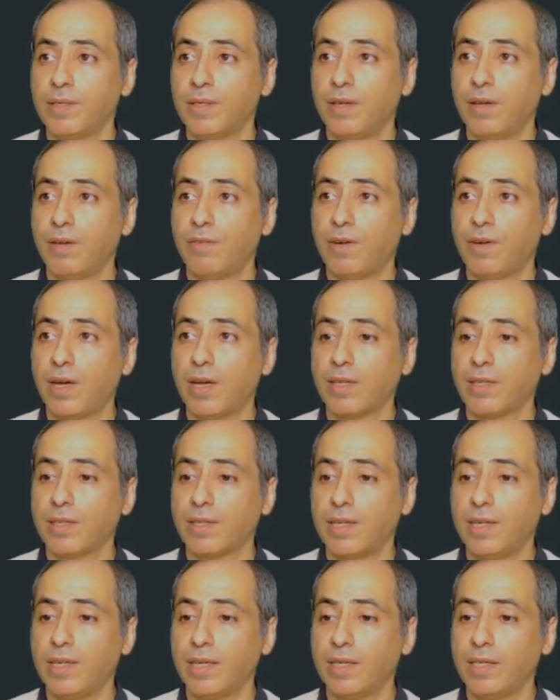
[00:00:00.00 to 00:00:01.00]
If I
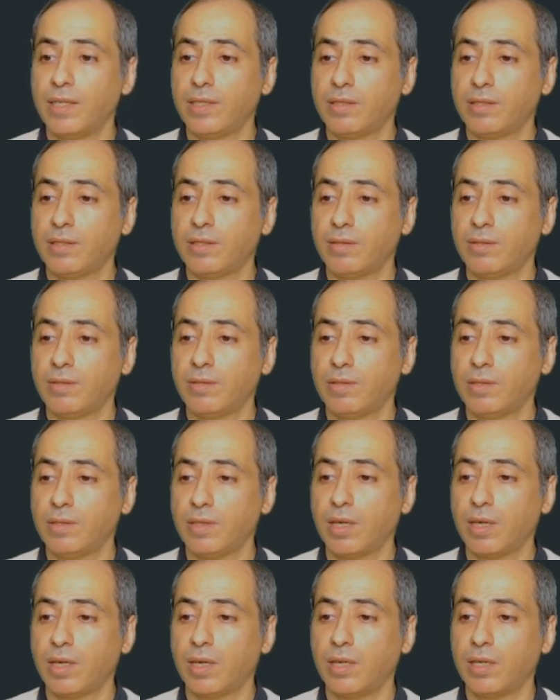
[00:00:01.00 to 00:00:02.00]
click it,
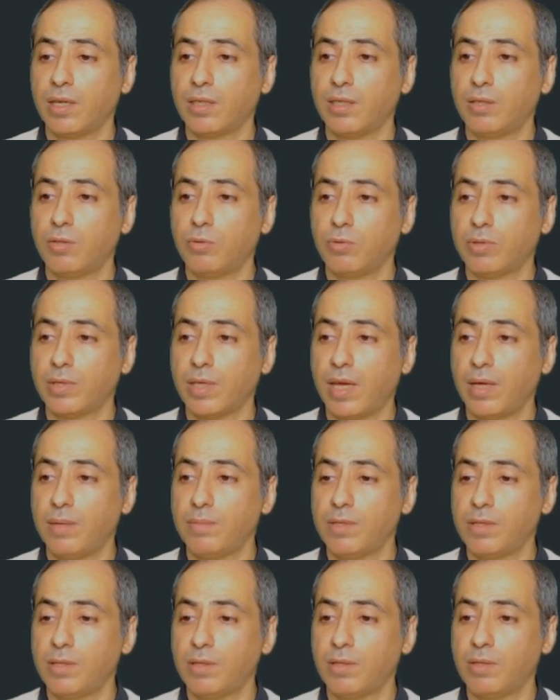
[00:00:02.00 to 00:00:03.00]
I clicked it 2
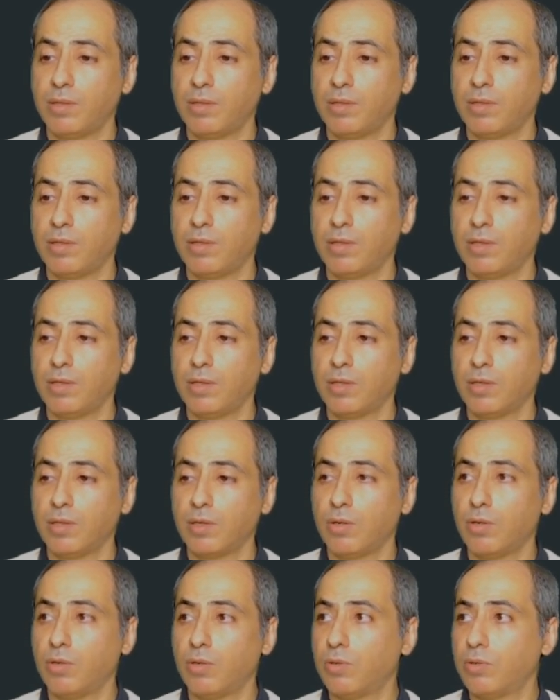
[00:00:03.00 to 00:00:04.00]
times,
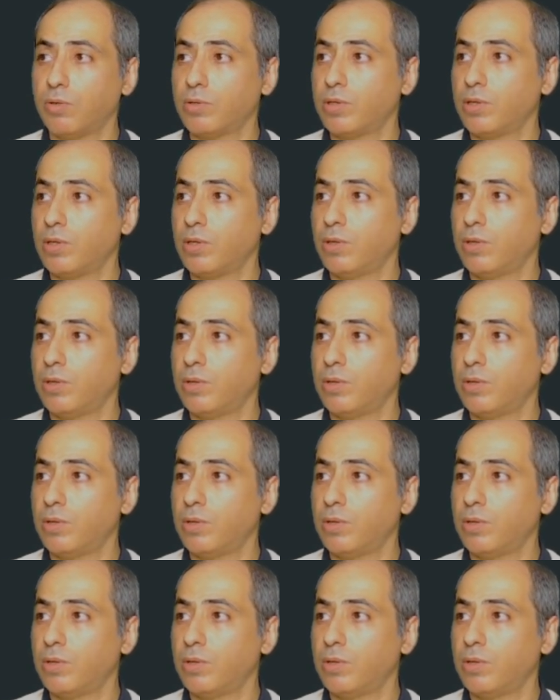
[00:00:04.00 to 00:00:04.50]
close.